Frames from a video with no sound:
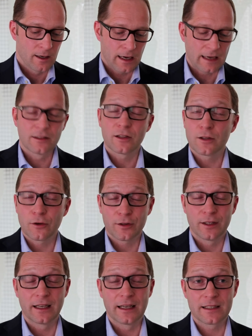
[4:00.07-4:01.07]
And the third
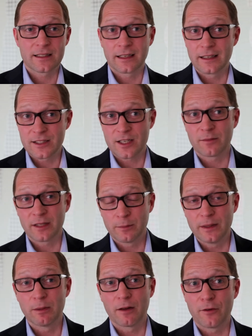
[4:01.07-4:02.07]
thing is that it's something
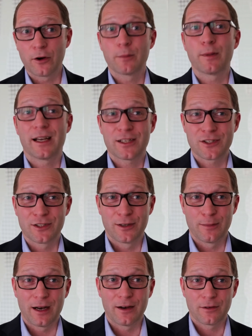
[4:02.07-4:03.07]
people are very passionate
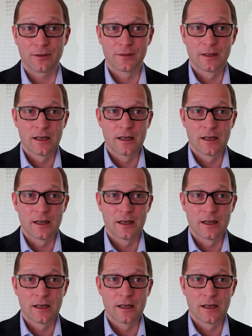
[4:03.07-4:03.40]
about.